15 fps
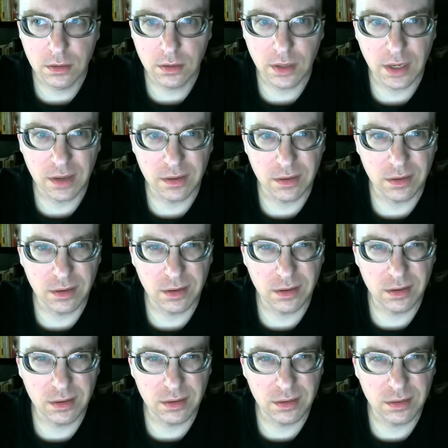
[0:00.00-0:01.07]
like
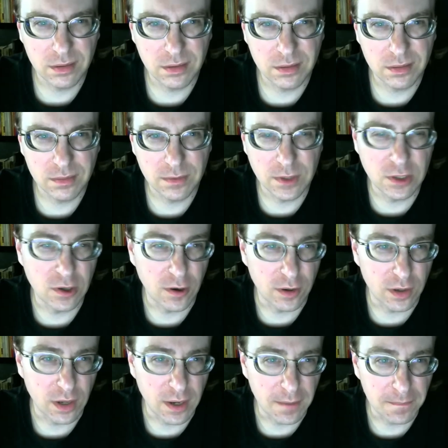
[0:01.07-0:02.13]
uh, the
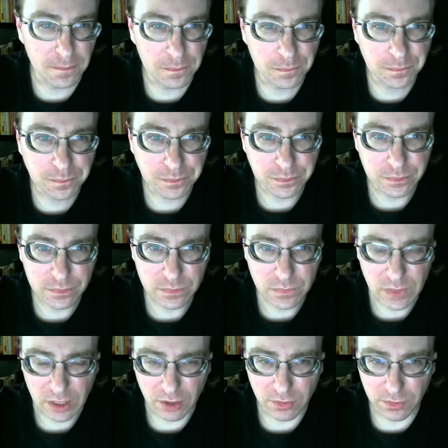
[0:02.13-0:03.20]
Dark Knight.
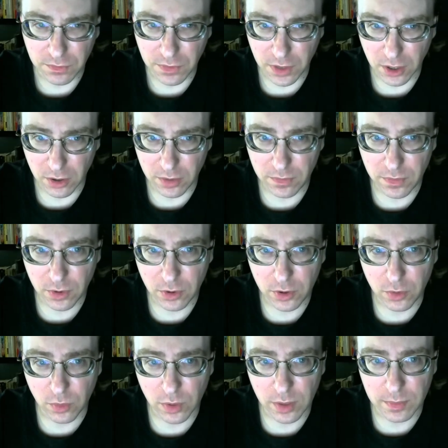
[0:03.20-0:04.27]
Very very
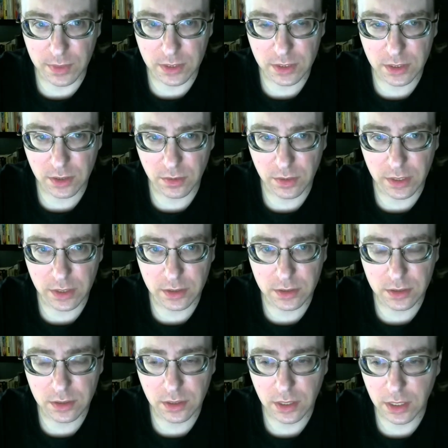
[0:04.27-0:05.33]
grim and
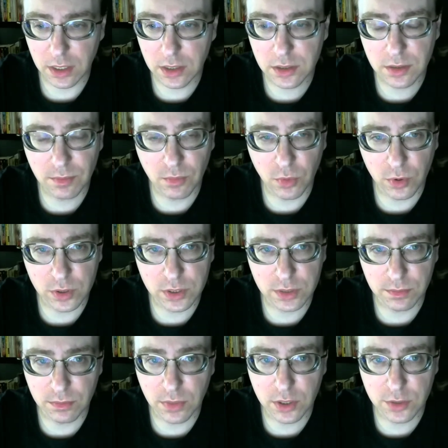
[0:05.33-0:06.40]
serious. It is a more
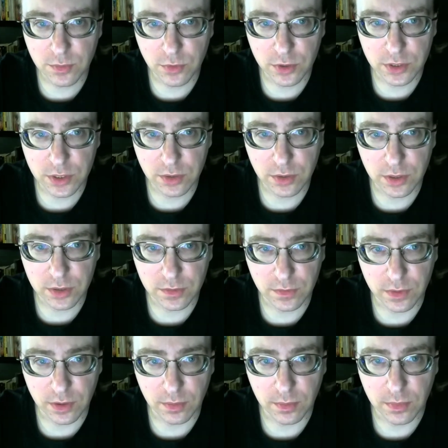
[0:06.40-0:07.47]
much more serious
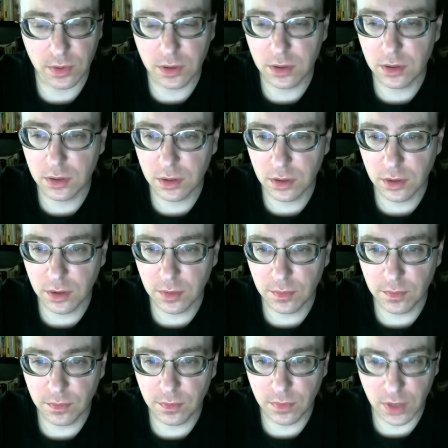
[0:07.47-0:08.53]
film
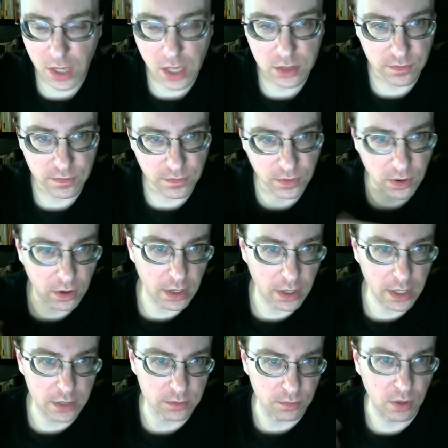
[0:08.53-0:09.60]
as far
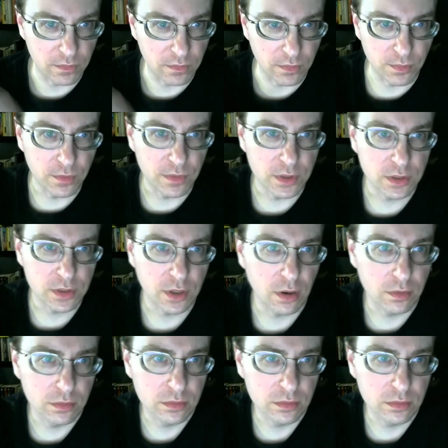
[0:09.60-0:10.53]
as Marvel movies go